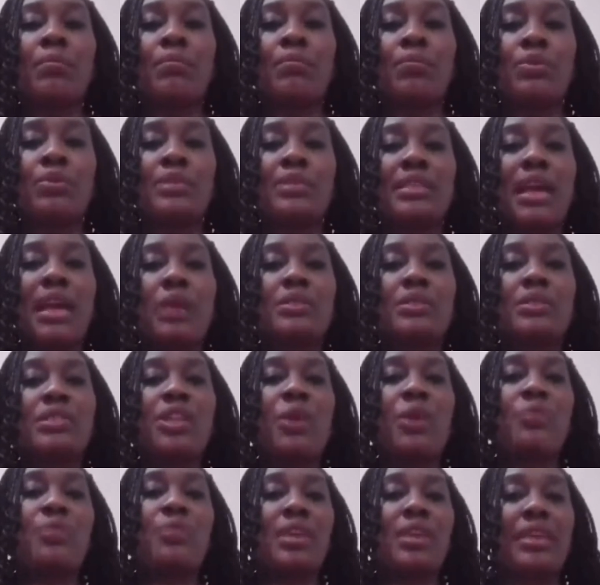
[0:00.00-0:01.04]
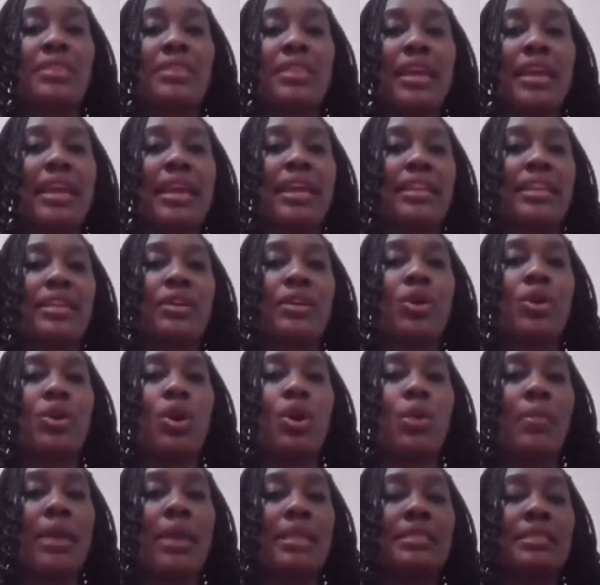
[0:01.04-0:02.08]
put out something there in the
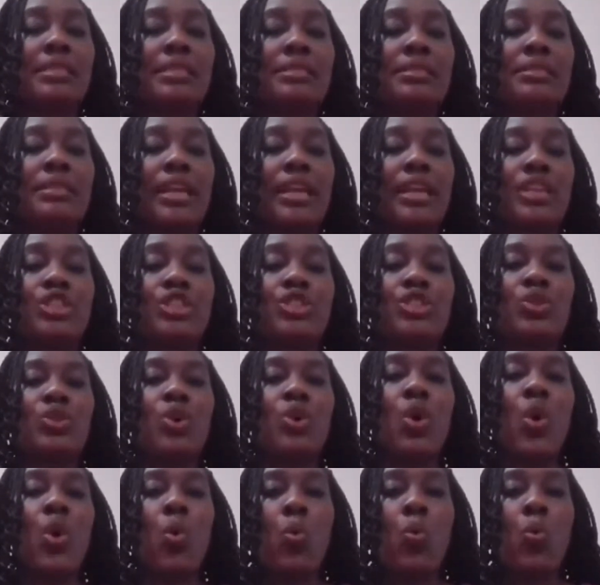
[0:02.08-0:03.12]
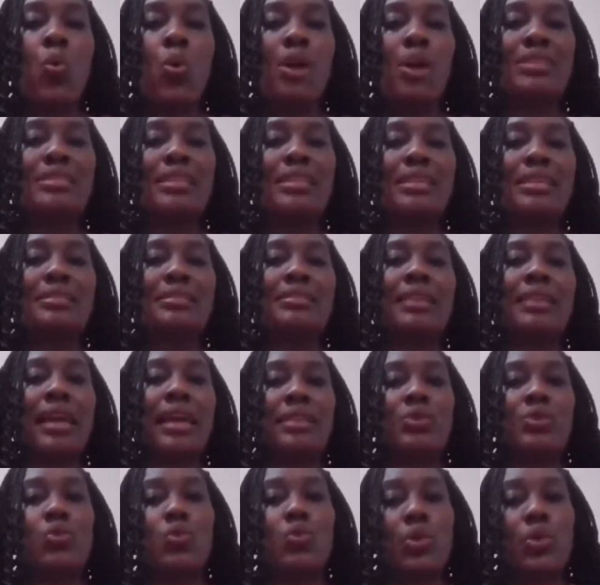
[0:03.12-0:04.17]
comments section. What is
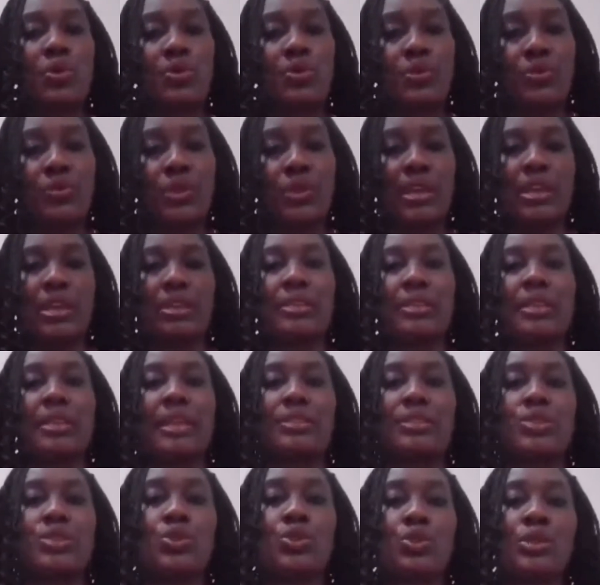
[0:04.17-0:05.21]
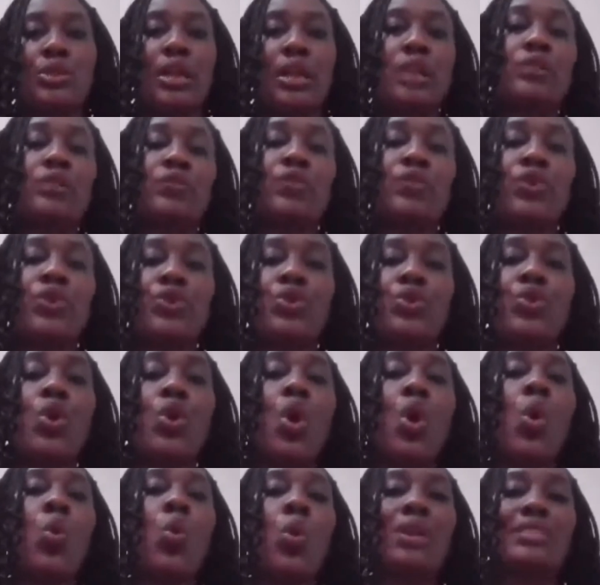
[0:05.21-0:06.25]
that one thing that stood out for you?
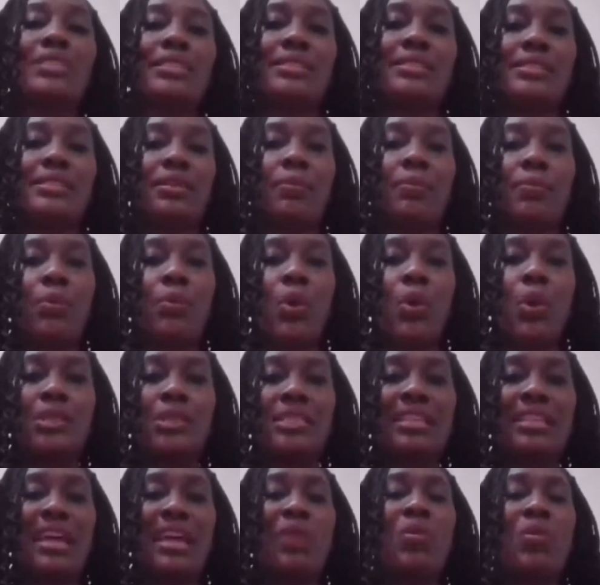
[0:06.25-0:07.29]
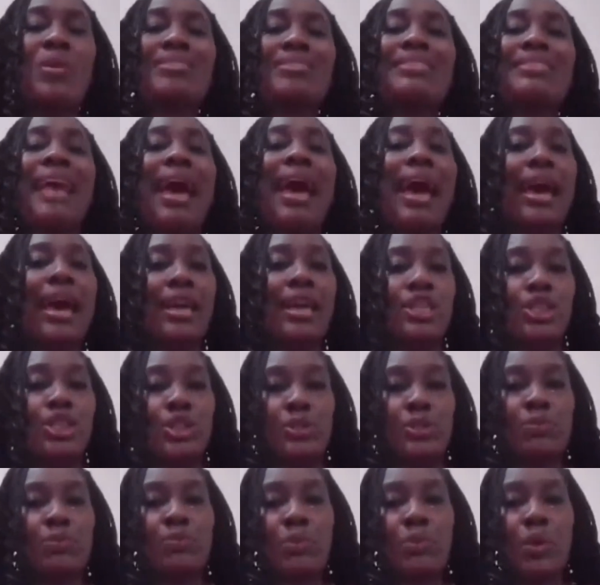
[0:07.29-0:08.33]
What is the punchline? What's that
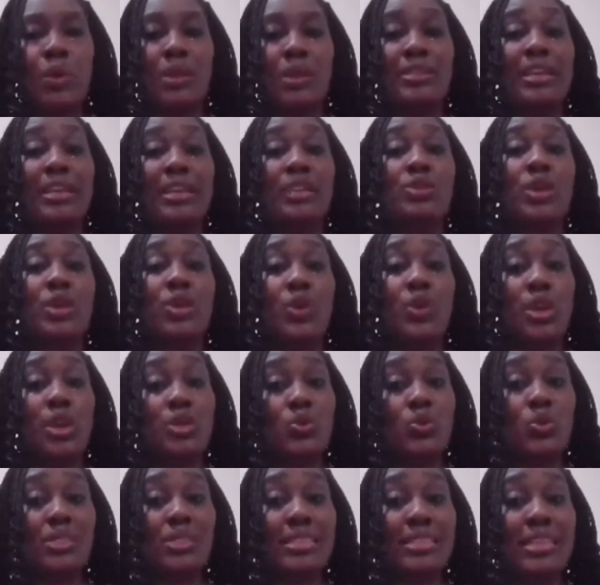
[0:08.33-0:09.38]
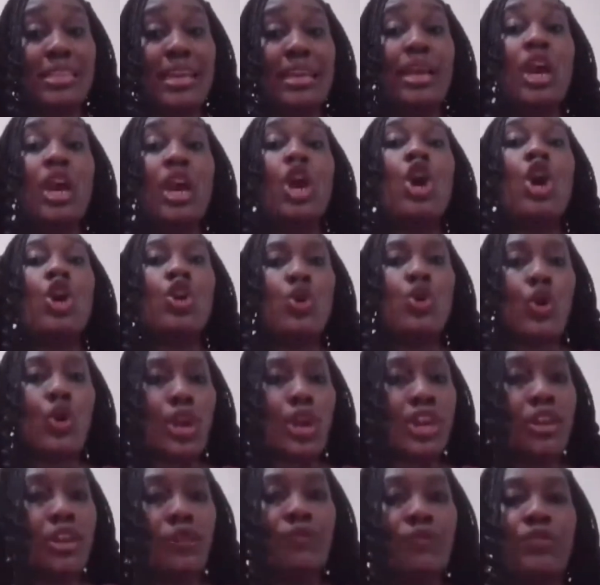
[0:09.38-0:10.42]
action point that you are going to take
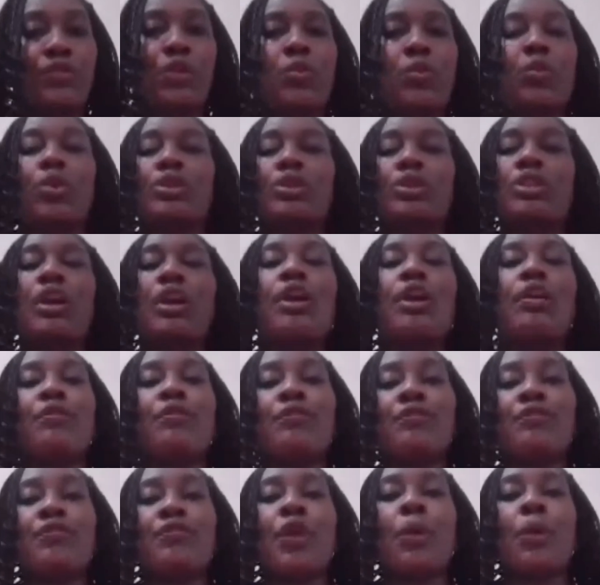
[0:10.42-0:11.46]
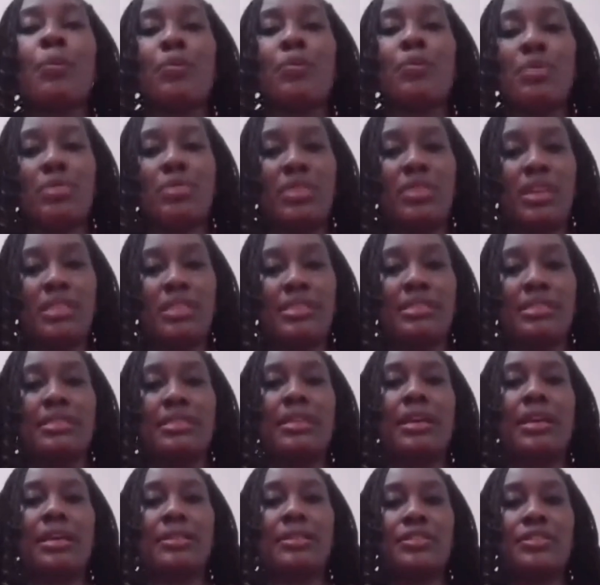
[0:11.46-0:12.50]
going forward from this
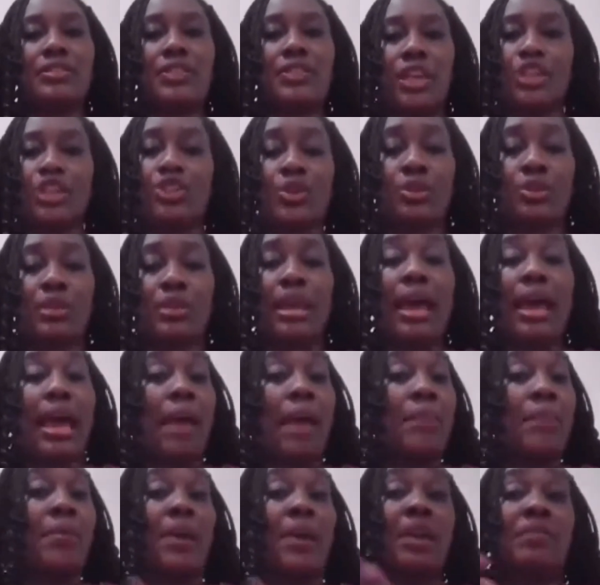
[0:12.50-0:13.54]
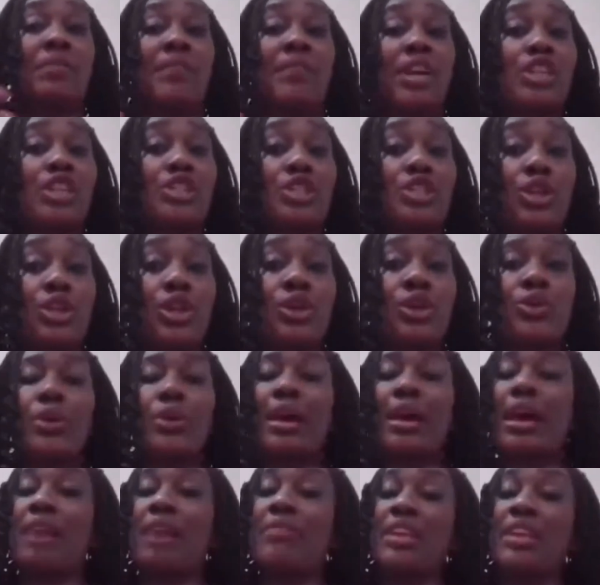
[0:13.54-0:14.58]
session? And peradventure you
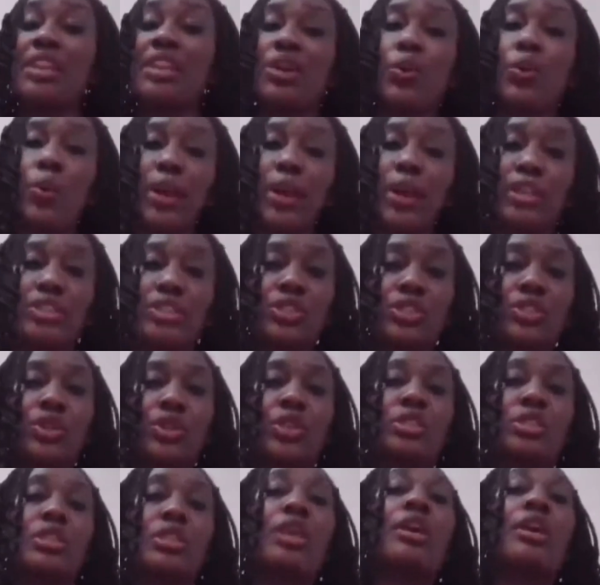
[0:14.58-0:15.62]
have any questions,